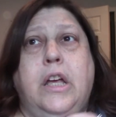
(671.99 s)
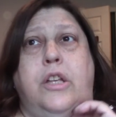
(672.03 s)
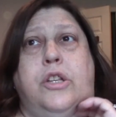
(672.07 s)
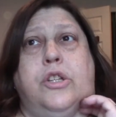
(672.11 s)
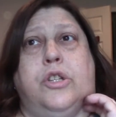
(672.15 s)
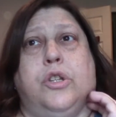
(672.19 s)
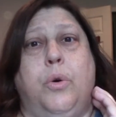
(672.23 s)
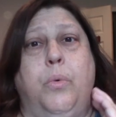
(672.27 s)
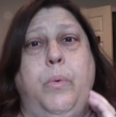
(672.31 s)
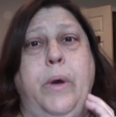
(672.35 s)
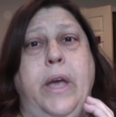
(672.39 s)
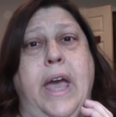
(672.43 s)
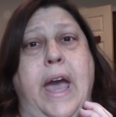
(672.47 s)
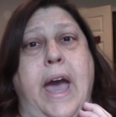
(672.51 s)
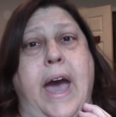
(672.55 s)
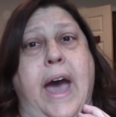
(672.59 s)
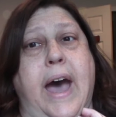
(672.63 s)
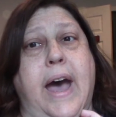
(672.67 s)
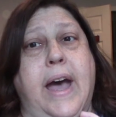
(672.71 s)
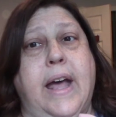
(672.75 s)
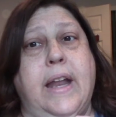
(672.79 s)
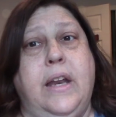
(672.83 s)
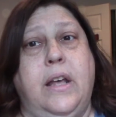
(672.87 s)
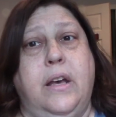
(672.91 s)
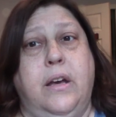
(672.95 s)
So we
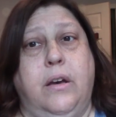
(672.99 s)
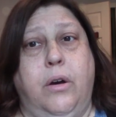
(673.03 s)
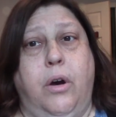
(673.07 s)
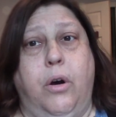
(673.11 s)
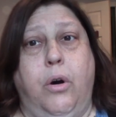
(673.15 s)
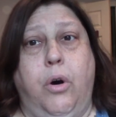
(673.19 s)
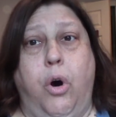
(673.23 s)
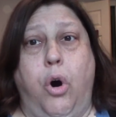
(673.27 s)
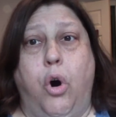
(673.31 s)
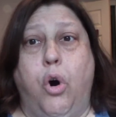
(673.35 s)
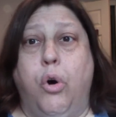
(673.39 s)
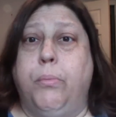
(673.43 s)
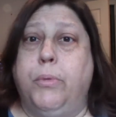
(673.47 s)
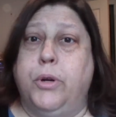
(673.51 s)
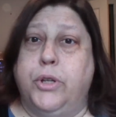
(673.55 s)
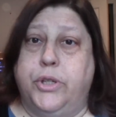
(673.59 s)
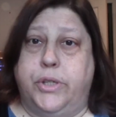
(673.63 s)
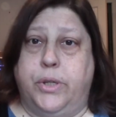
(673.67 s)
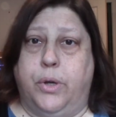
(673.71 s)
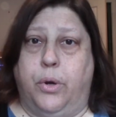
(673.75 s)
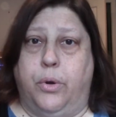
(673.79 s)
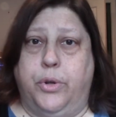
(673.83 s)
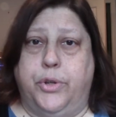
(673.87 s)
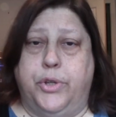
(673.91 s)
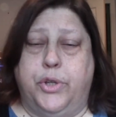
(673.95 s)
had
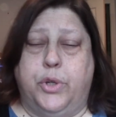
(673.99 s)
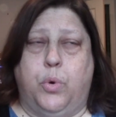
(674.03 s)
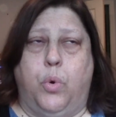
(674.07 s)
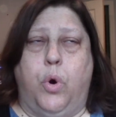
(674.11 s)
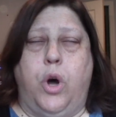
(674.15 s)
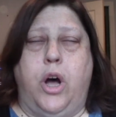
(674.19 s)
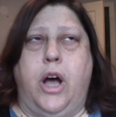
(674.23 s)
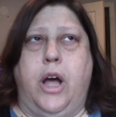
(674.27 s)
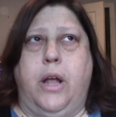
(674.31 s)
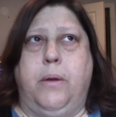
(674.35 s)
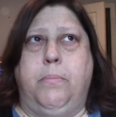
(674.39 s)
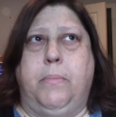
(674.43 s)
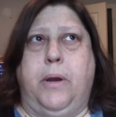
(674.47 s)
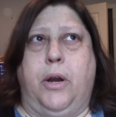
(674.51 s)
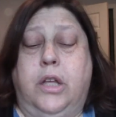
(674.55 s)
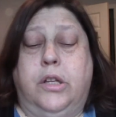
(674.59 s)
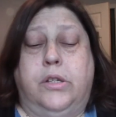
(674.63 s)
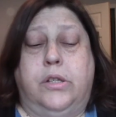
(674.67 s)
almost the whole squad.